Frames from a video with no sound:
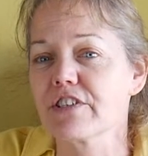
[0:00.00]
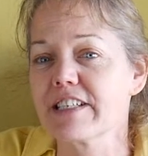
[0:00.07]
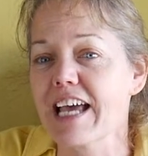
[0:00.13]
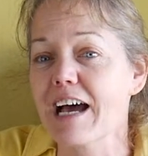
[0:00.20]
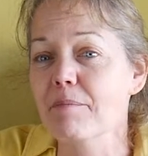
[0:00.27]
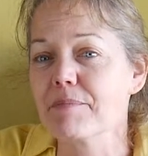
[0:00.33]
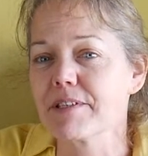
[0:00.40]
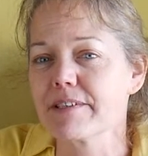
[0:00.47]

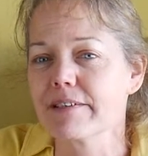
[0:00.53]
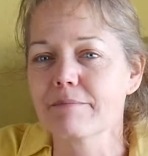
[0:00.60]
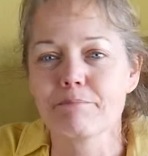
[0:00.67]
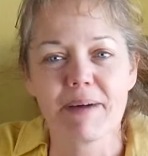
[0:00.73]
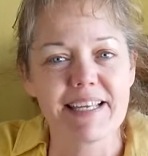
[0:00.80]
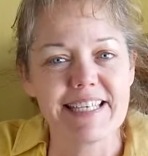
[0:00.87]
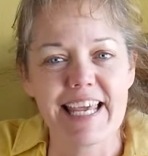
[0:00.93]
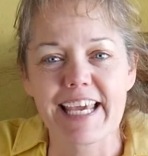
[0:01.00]
steps
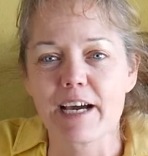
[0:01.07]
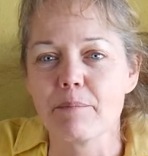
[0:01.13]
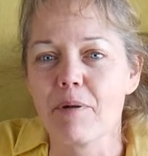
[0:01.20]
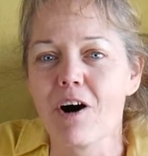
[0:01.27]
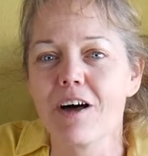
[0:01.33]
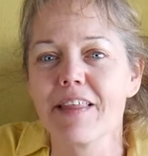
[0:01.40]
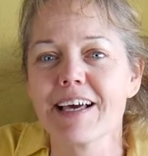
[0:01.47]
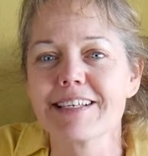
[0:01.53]
might take up
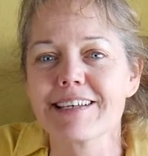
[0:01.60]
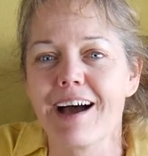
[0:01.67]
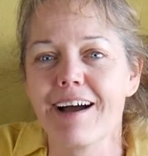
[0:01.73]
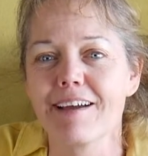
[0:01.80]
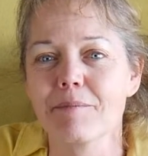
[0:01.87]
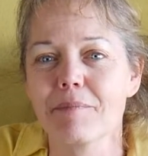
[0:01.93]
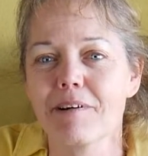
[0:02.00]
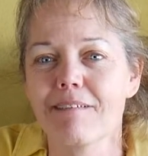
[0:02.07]
all that
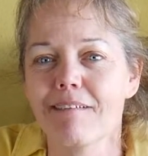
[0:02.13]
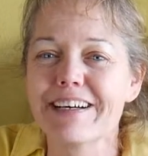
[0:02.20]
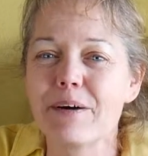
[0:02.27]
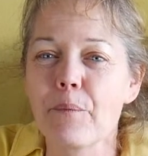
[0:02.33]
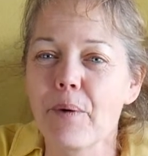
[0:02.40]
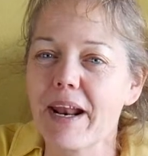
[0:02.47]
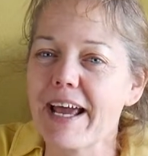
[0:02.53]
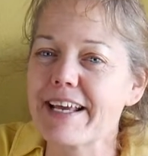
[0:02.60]
time.
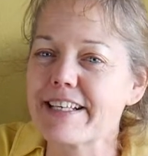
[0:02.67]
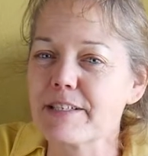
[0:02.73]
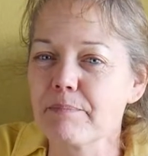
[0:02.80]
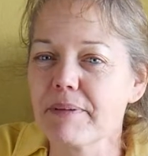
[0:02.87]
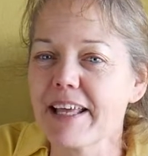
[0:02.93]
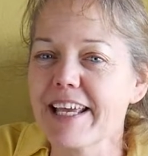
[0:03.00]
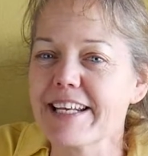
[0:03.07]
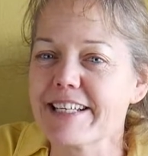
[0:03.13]
When I
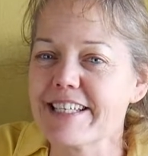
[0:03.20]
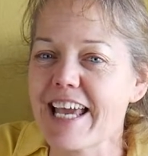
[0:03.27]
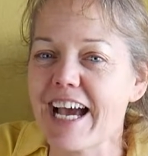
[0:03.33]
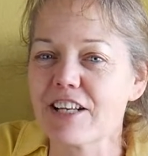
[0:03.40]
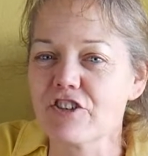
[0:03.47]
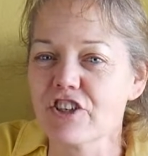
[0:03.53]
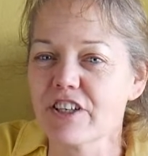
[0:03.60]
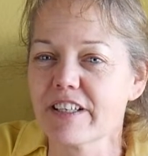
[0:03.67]
explain
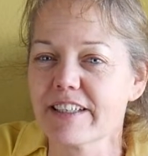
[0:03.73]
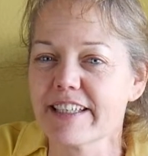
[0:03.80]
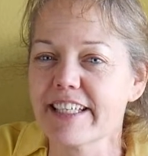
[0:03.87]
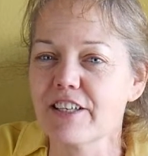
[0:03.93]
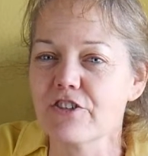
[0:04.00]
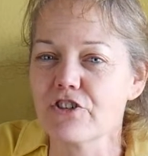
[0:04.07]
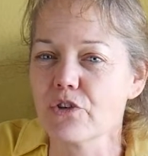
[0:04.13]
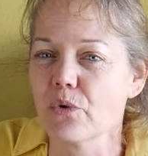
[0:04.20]
attaching a
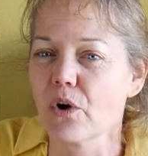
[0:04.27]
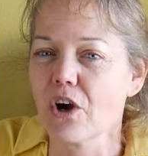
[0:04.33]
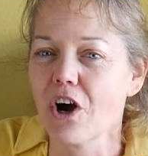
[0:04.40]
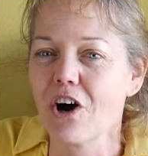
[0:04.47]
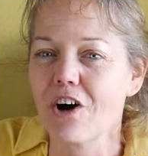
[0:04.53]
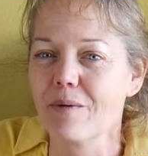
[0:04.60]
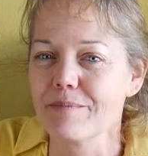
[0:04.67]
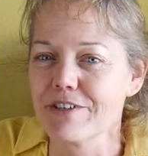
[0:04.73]
leash to a
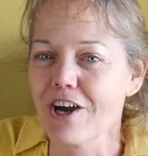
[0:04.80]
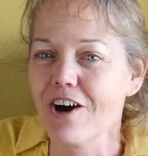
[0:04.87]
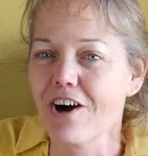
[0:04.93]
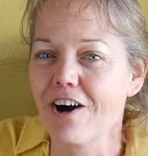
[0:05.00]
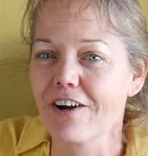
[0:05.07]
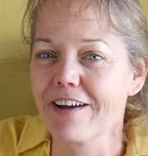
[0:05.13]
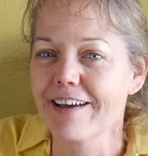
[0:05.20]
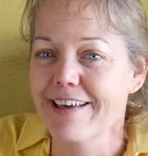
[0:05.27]
calm
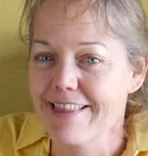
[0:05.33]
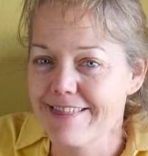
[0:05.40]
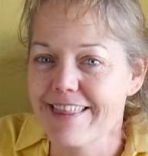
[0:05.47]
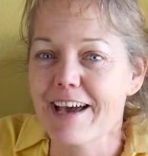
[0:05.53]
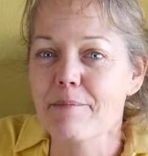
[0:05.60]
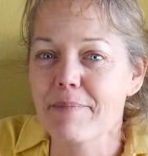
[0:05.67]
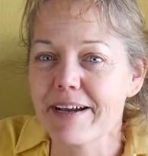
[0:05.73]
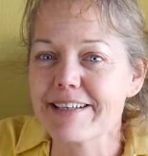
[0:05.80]
dog,
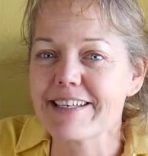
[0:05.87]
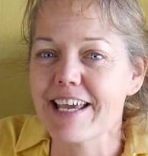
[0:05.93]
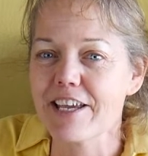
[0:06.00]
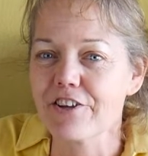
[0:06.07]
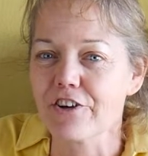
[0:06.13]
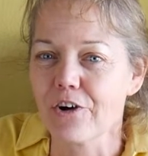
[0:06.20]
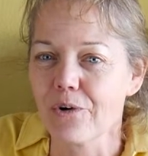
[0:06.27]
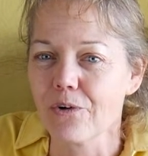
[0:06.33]
that might take
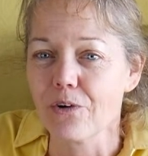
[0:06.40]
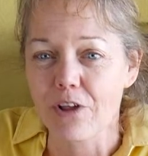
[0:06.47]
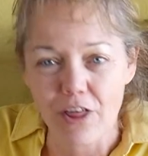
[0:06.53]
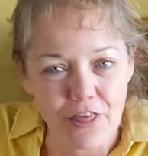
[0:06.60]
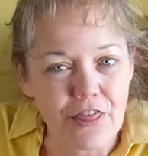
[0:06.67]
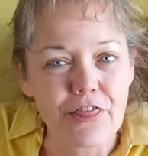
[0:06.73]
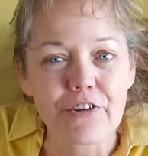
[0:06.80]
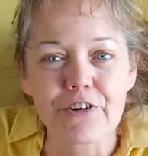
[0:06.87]
your whole
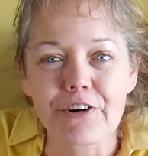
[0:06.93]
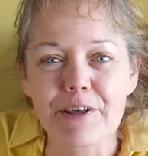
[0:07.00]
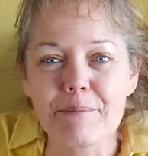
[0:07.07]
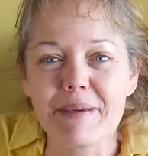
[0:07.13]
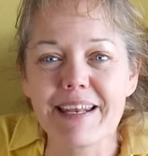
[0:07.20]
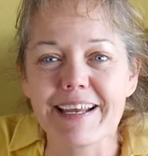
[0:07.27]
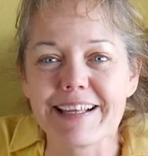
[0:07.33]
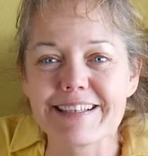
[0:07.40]
30
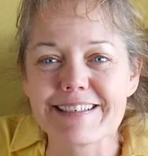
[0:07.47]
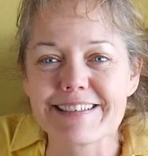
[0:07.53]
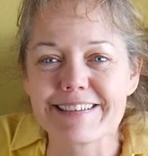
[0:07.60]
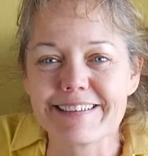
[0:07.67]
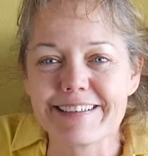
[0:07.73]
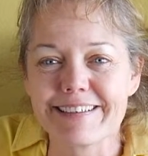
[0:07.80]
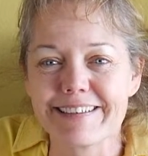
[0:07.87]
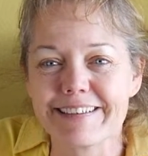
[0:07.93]
minutes.
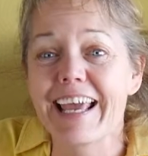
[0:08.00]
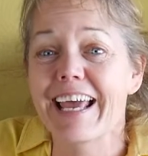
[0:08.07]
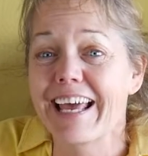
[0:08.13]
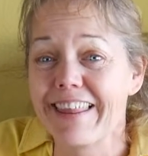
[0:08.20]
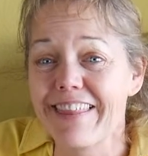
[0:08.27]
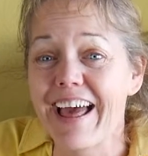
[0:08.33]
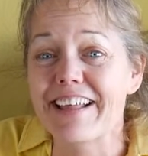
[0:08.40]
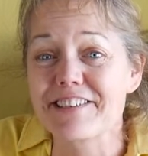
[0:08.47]

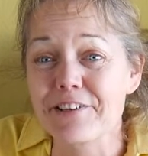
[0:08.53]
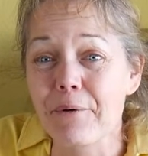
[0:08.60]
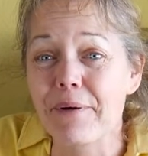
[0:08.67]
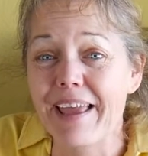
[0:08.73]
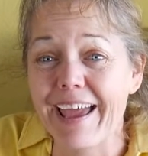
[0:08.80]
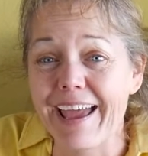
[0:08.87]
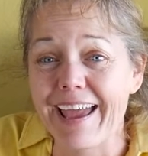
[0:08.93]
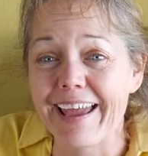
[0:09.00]
And that's
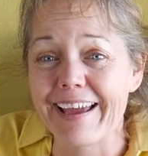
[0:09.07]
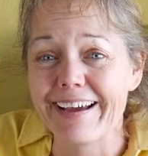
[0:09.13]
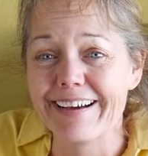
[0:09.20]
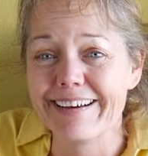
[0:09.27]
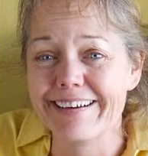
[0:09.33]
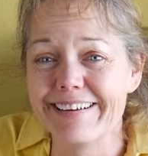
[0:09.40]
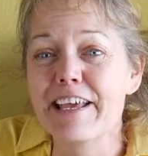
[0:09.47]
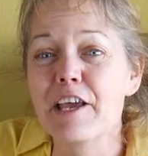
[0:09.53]
okay.
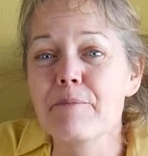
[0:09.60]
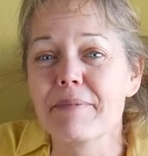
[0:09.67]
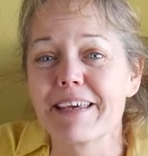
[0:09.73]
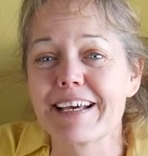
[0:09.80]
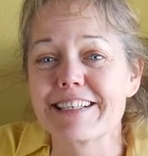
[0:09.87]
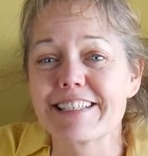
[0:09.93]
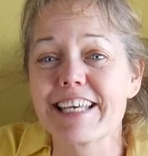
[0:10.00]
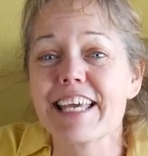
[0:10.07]

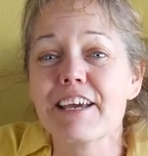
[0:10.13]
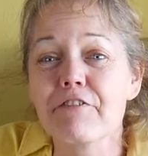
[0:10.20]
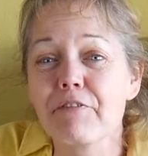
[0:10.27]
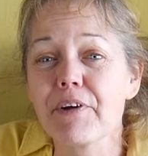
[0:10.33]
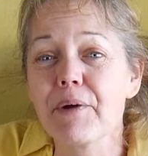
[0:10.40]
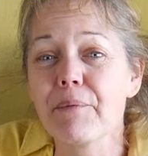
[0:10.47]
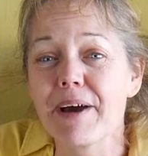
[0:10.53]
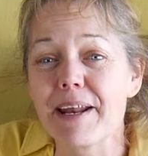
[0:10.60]
Because if
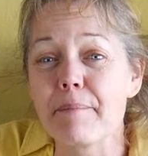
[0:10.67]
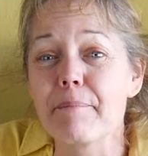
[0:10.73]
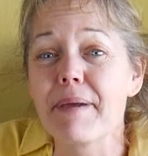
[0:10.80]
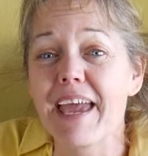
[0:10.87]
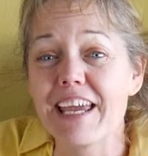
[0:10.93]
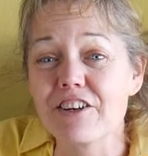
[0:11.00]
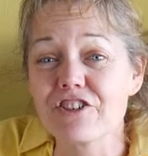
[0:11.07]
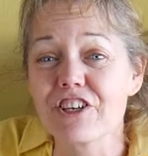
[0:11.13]
we want a
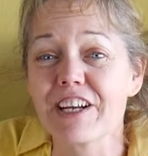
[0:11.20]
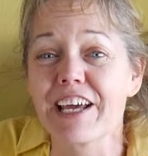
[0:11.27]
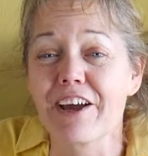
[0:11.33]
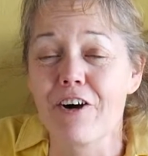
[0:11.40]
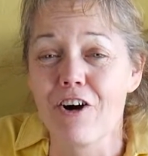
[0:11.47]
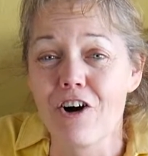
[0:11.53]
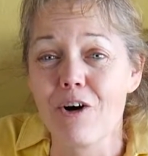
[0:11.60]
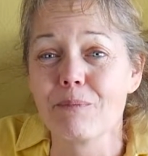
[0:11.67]
patient and
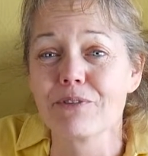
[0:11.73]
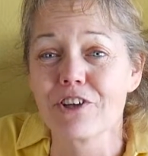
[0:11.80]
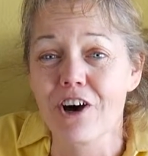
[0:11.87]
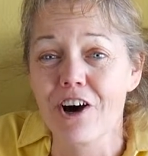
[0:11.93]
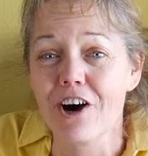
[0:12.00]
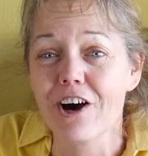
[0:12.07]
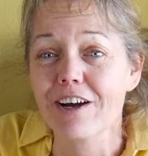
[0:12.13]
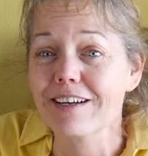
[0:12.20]
calm
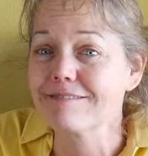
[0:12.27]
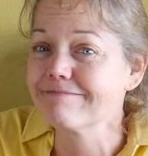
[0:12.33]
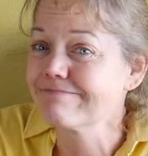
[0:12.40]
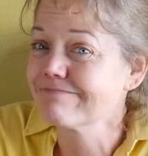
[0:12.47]
dog,